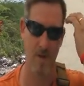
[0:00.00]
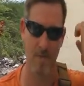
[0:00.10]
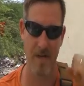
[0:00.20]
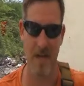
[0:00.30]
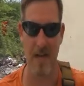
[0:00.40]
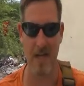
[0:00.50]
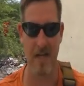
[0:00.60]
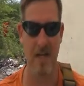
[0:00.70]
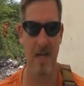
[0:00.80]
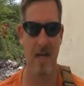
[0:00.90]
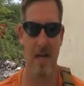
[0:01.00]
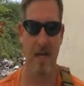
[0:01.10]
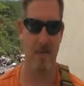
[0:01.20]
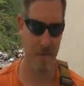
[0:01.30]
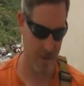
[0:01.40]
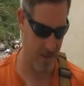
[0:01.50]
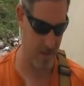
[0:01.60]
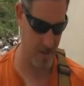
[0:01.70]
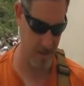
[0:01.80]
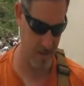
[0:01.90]
or come into Haiti, and if they
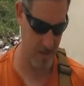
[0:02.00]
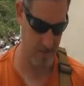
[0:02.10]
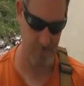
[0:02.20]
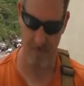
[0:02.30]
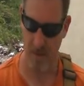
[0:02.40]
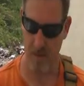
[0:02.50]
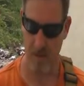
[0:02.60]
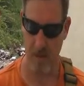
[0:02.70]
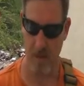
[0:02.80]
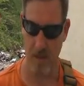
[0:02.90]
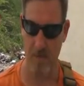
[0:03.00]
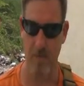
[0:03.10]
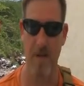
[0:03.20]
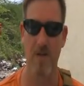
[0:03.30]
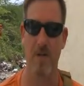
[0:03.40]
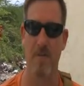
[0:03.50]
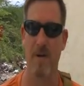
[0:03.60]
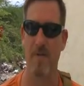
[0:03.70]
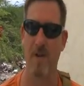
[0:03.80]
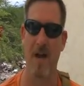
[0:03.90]
needed information
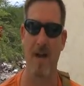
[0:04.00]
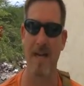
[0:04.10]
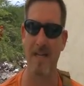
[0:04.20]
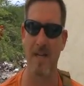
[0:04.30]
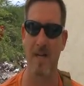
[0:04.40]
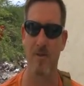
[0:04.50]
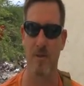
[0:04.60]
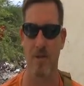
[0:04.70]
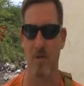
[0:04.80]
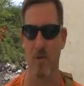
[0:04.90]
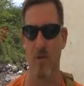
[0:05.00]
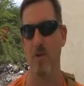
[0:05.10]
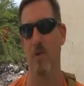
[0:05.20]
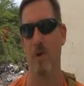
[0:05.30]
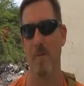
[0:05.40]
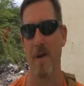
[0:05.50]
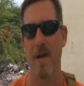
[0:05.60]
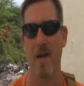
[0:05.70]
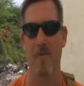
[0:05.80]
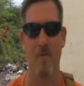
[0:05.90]
about flying in country, Tortuga or
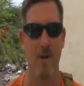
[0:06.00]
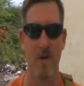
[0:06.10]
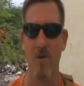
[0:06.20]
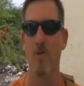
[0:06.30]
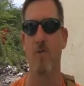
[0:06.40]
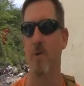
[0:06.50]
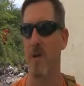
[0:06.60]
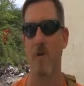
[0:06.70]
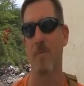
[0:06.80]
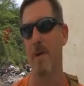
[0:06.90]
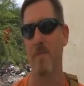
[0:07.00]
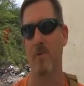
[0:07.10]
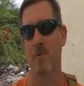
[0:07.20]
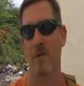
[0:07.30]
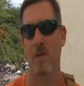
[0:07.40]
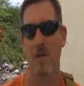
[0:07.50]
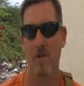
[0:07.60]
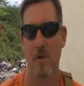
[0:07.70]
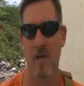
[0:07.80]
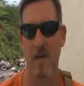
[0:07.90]
MAF, we know the people.
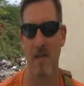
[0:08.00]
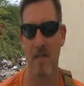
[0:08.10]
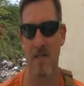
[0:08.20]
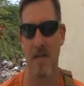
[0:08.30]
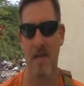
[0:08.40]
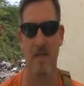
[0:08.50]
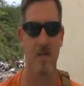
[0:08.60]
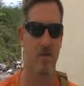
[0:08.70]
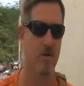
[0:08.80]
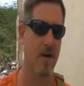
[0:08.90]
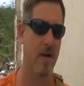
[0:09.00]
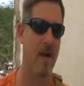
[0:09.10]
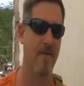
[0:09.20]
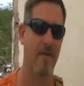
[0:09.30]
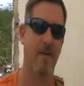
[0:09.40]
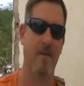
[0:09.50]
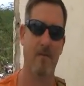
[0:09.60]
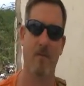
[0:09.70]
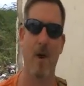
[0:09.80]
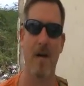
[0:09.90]
We can get the tickets and try to have it
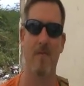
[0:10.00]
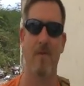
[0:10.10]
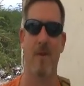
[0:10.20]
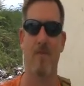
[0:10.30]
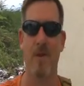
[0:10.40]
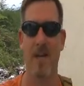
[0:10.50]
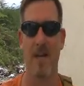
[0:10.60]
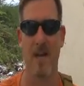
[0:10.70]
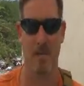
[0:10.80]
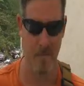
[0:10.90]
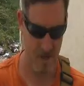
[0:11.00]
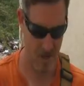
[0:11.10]
ready for them when they come.